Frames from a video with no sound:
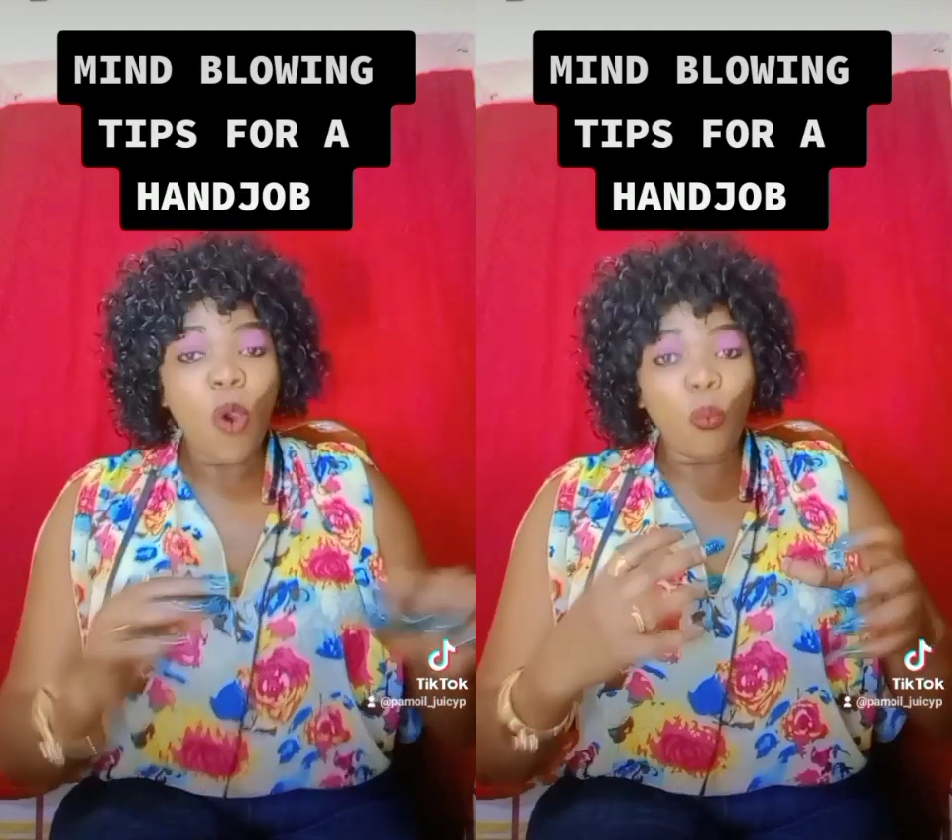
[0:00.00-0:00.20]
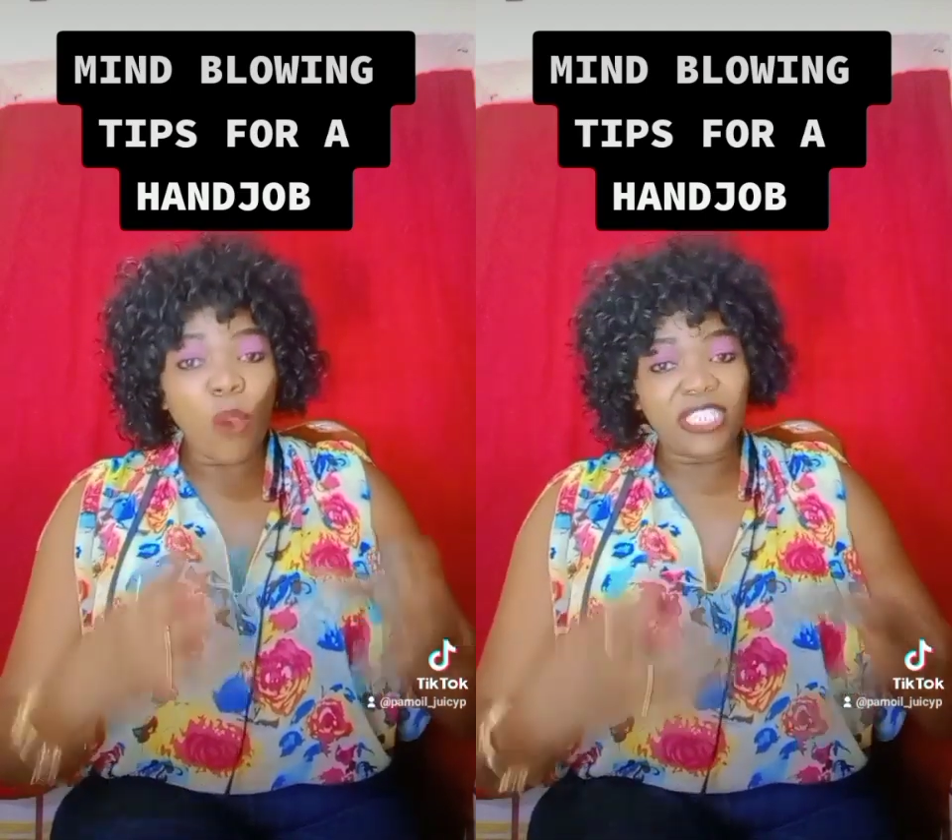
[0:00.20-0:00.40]

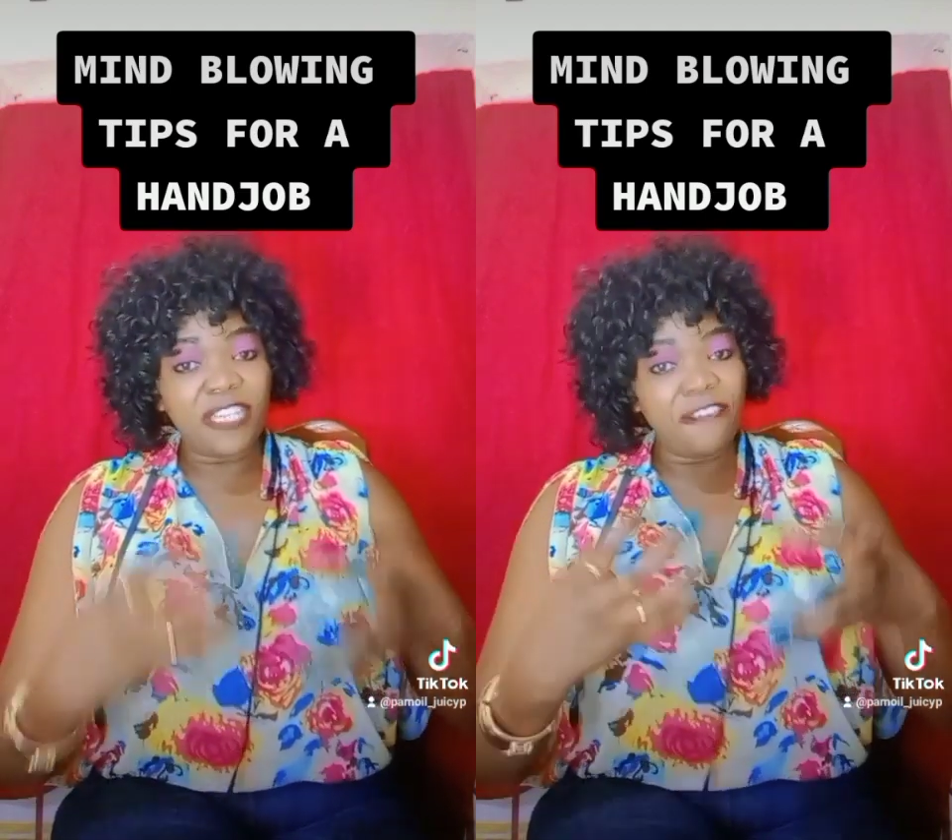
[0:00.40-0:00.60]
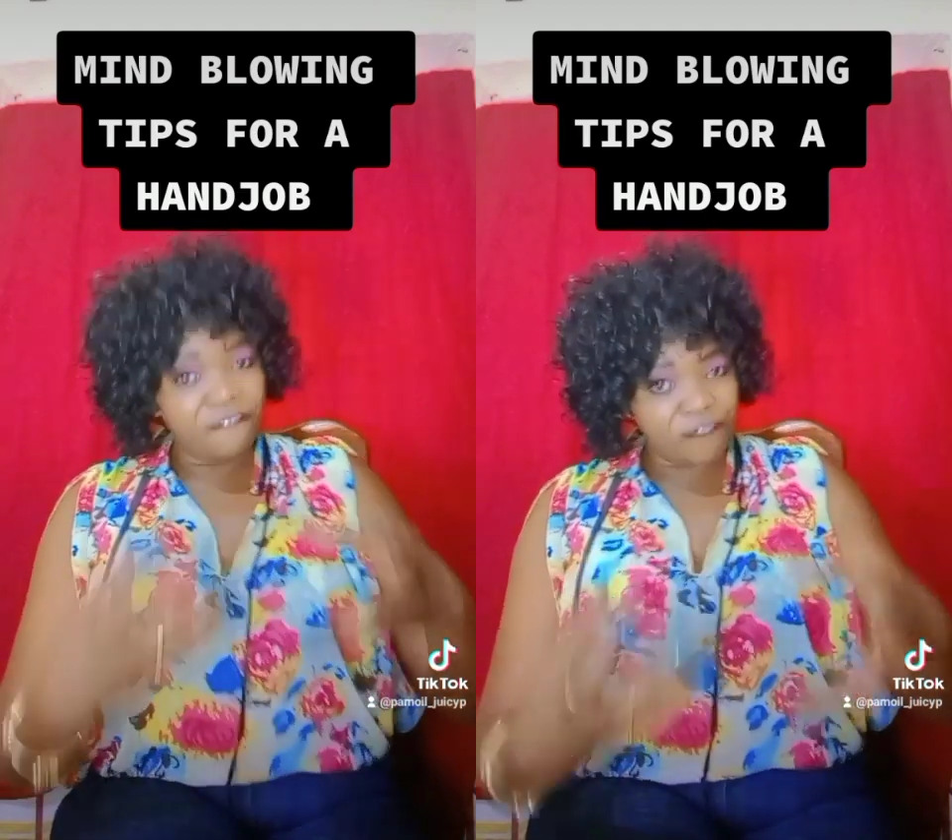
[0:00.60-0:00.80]
what
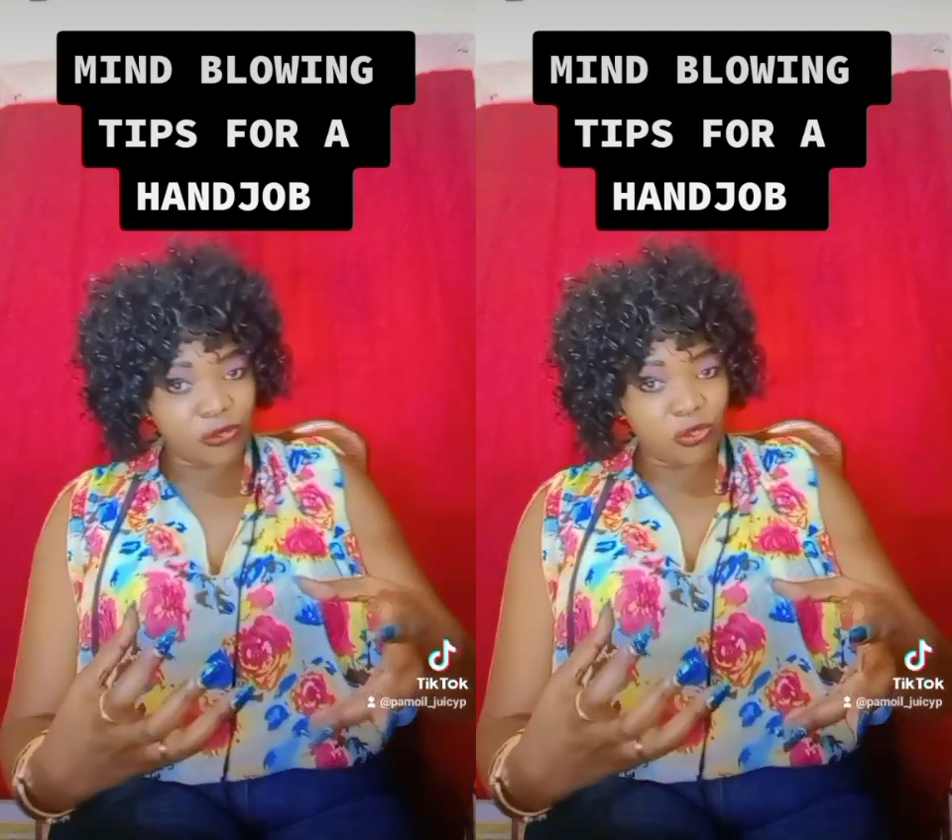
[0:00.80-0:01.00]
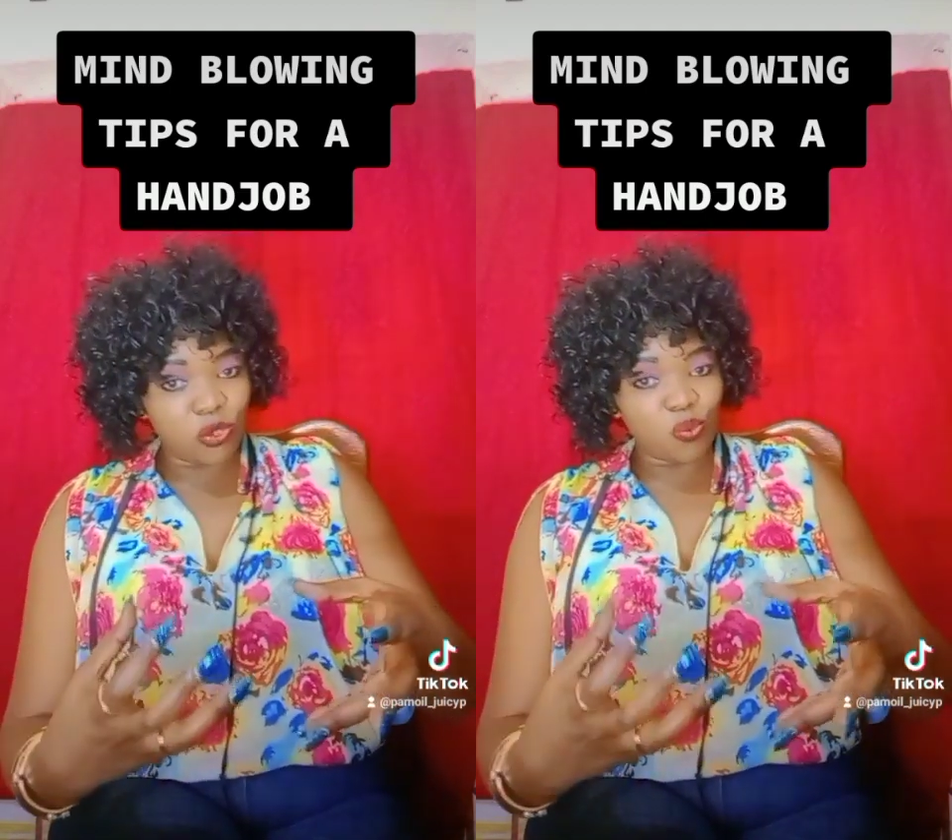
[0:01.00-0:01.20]
he
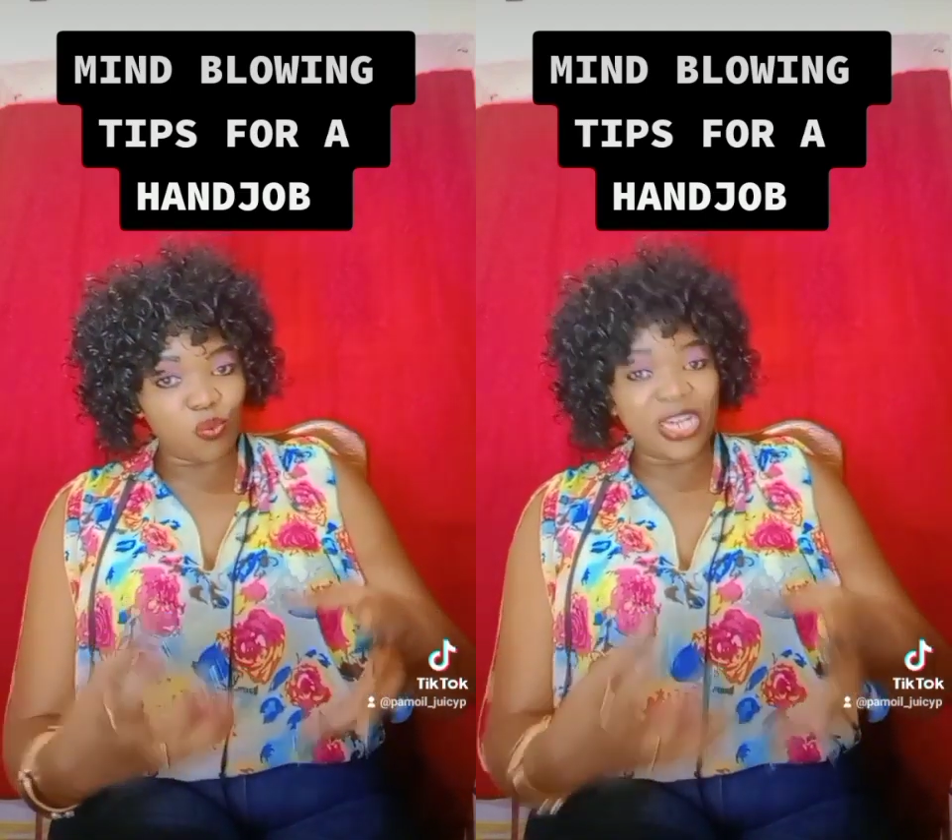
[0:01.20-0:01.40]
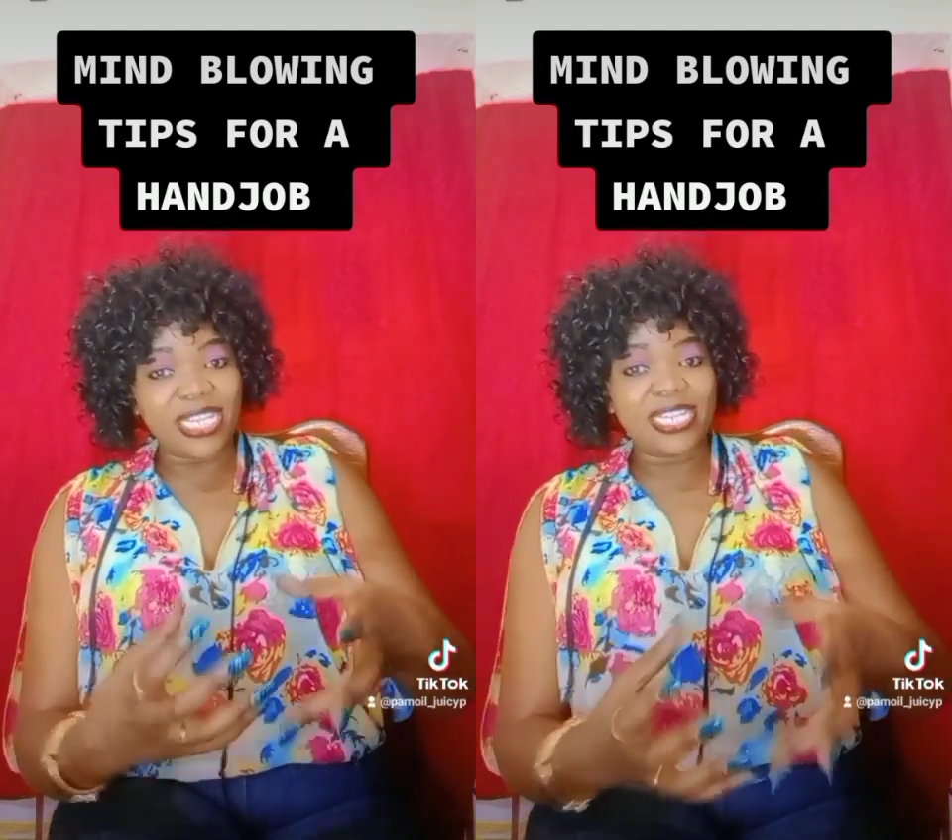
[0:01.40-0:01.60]
feels
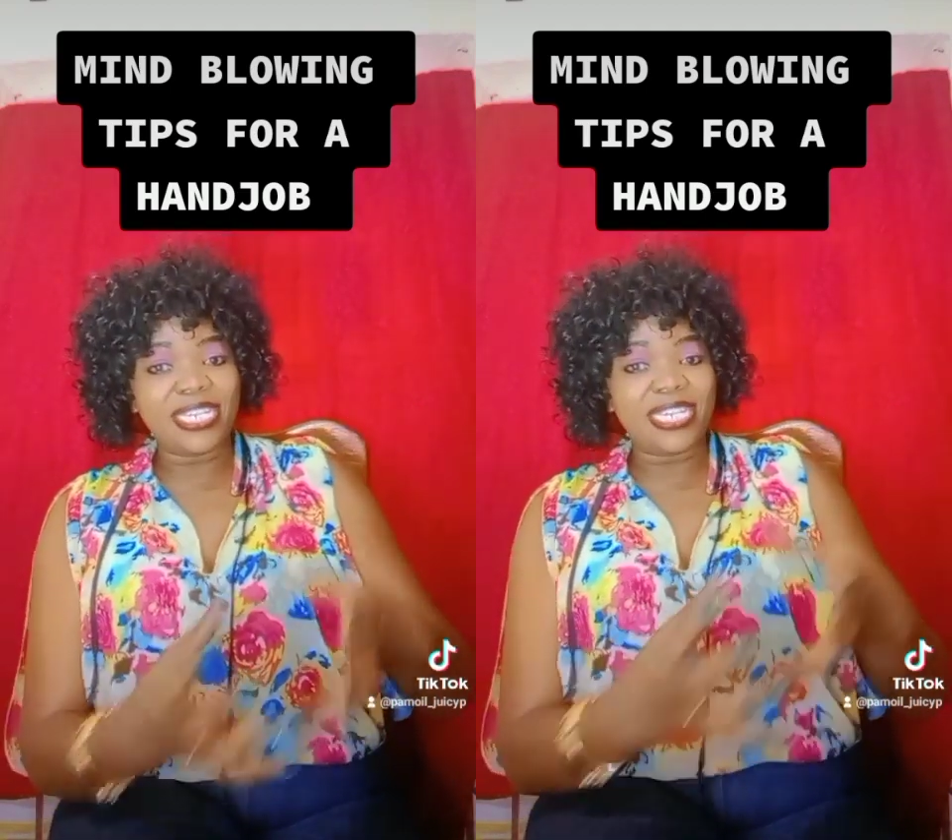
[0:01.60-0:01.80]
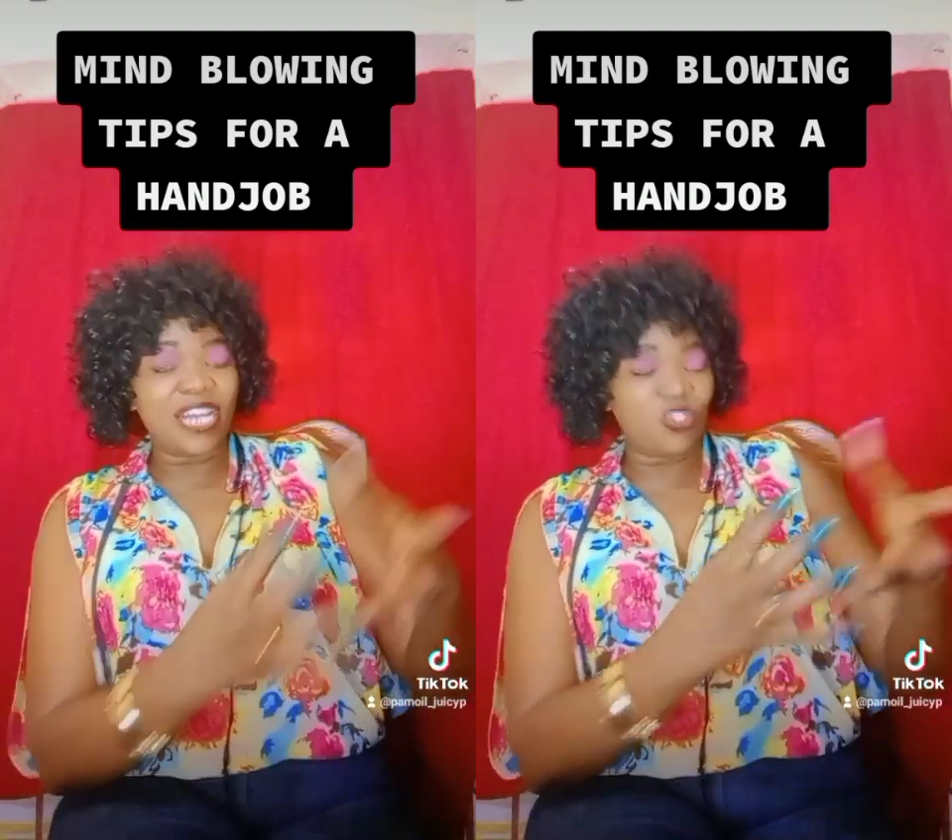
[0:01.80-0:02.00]
when he
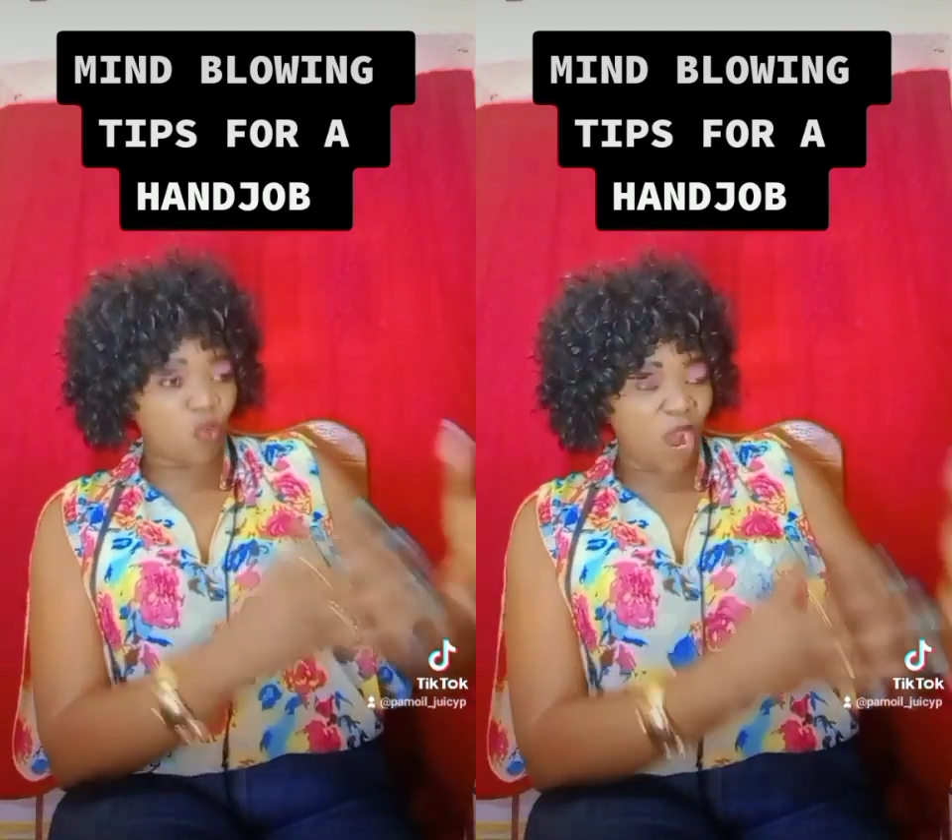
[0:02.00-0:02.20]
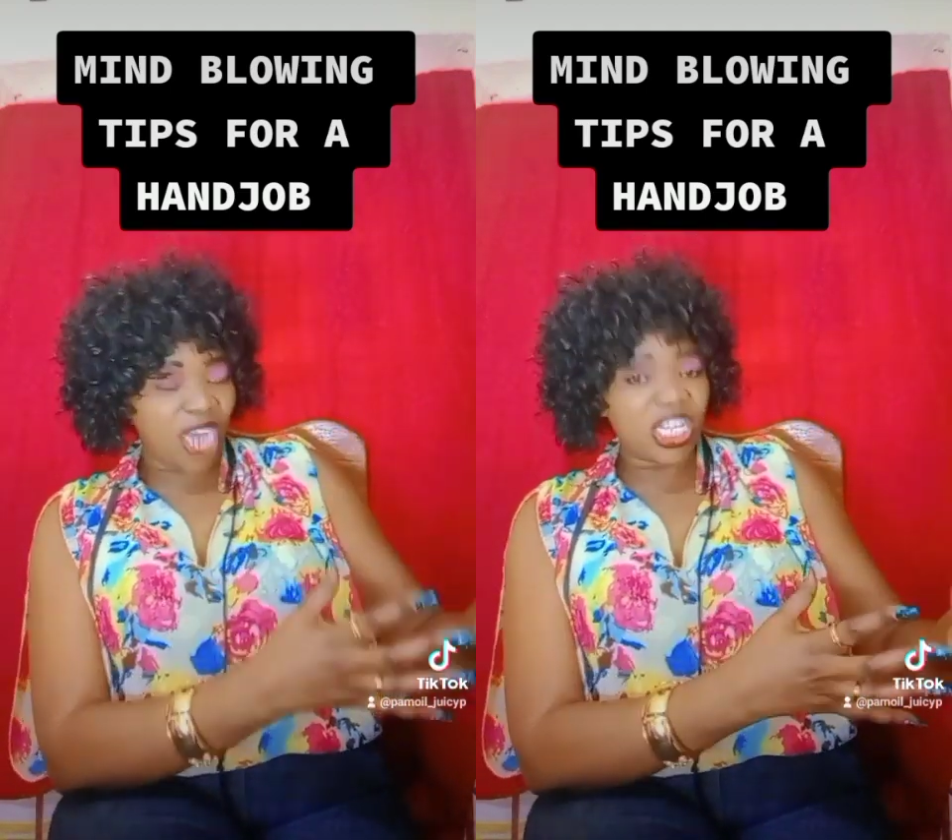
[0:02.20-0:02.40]
does
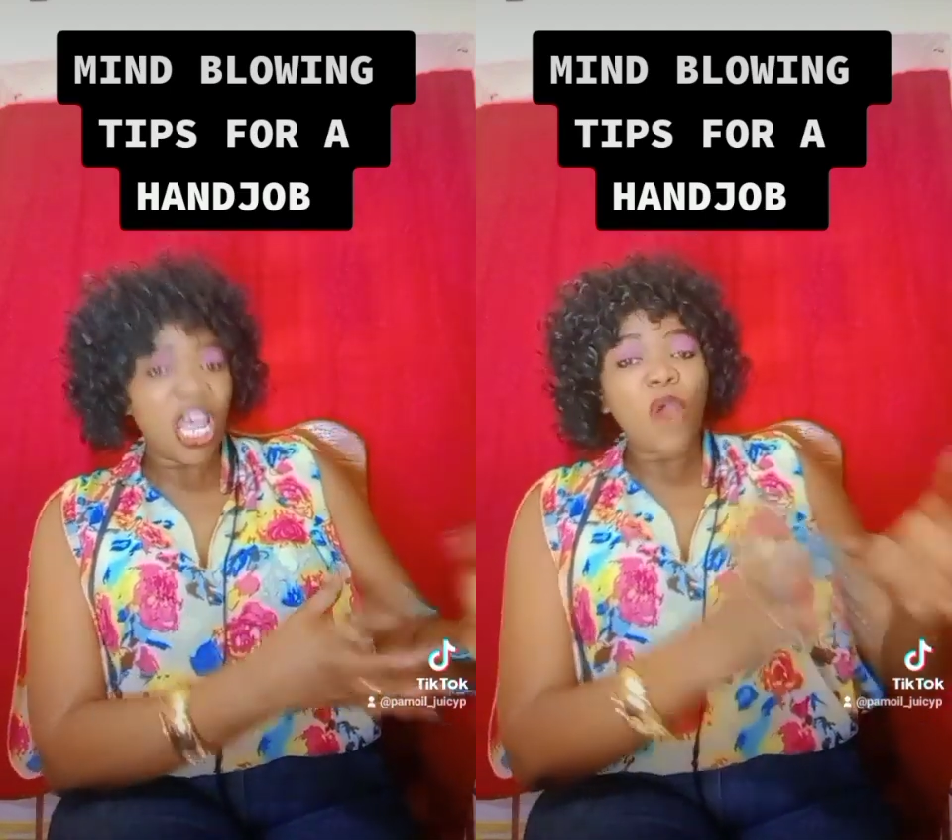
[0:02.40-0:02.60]
what